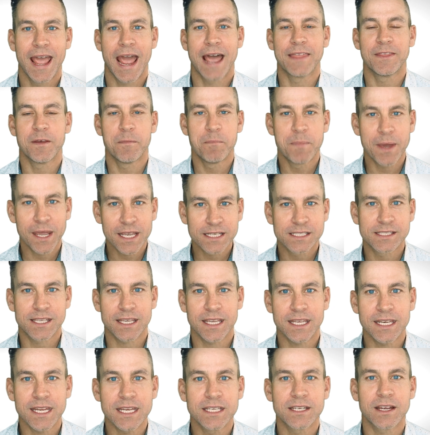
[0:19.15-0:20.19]
And the biggest
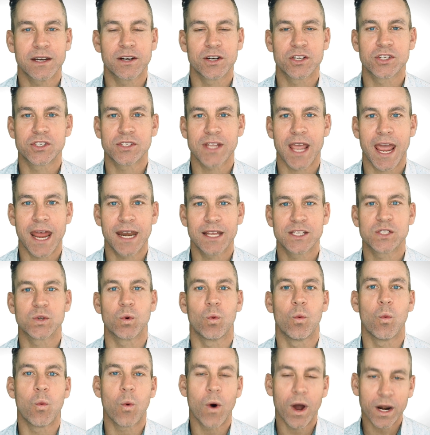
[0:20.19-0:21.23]
thing you need to understand is,
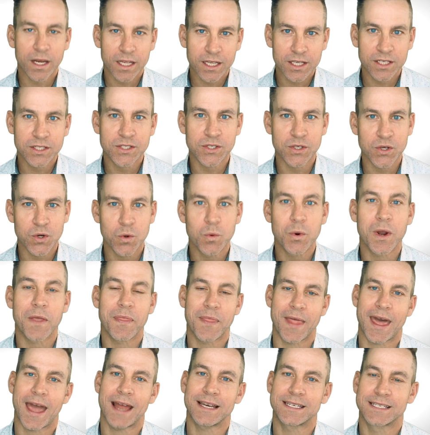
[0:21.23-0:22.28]
what do you do
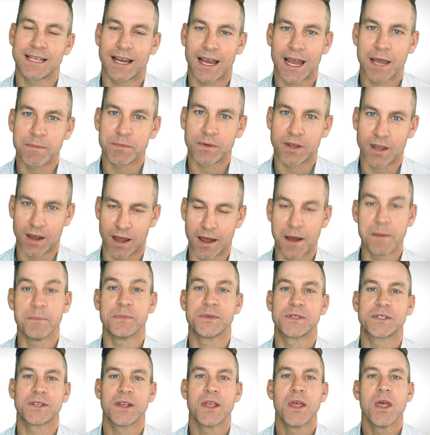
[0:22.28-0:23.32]
when that time
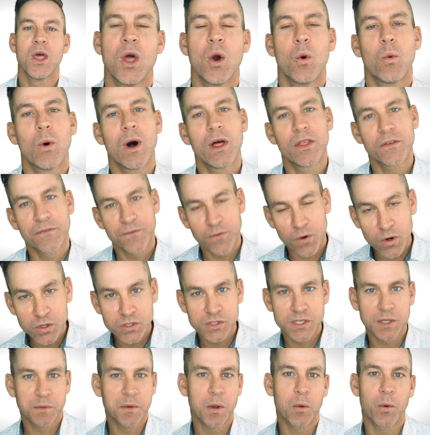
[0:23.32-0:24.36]
comes? Well, the
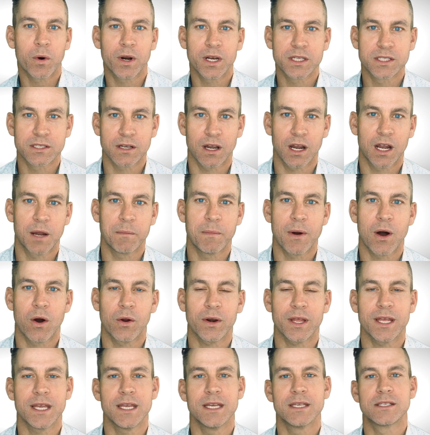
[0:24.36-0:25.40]
first thing we want to talk
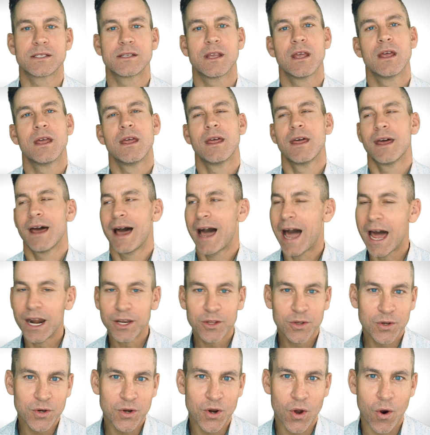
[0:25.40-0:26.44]
about is, how
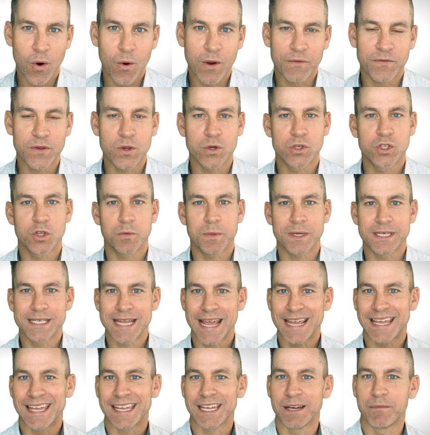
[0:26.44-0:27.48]
do you know if you should be
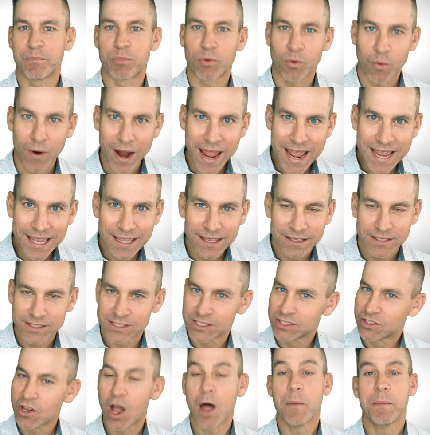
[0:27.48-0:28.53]
taking a break,
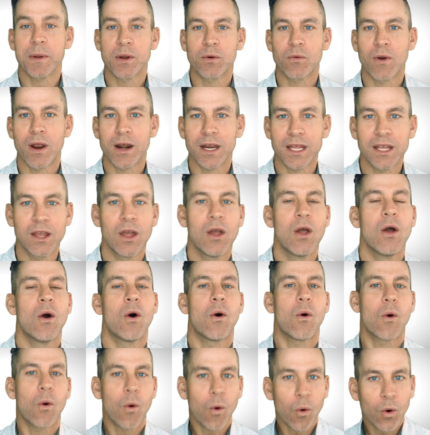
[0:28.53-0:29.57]
stopping running,
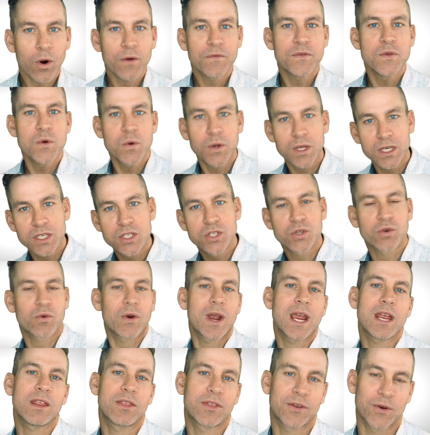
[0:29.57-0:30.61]
or if you can
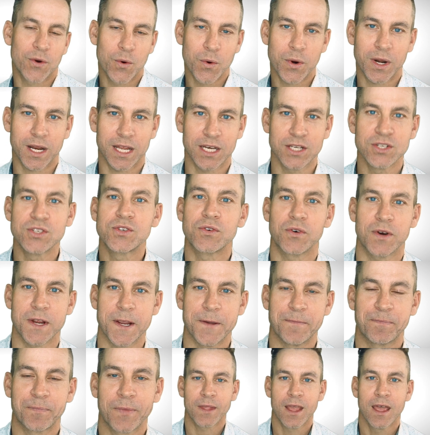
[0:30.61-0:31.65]
train through an
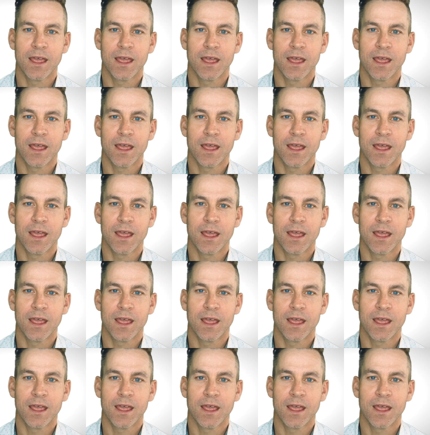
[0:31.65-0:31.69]
injury?